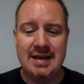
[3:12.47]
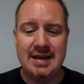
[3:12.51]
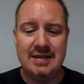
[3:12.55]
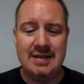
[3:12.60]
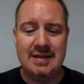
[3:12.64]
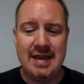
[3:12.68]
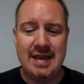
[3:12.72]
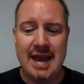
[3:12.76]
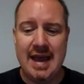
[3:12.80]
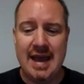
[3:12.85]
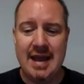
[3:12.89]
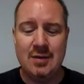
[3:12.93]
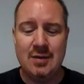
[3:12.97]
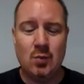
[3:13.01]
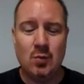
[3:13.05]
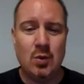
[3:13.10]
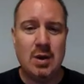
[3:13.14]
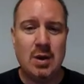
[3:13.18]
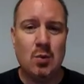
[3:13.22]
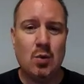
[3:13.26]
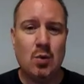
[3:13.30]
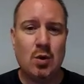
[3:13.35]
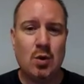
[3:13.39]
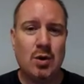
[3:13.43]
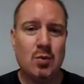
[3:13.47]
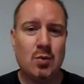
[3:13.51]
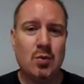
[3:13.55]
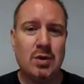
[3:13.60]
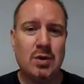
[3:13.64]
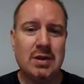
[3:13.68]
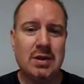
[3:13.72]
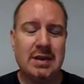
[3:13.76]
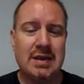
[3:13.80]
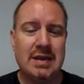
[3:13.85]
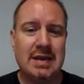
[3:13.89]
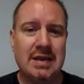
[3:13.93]
In the end, we weren't
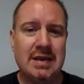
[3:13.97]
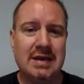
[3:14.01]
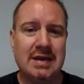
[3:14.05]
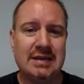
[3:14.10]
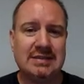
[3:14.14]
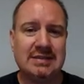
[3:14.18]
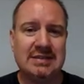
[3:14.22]
really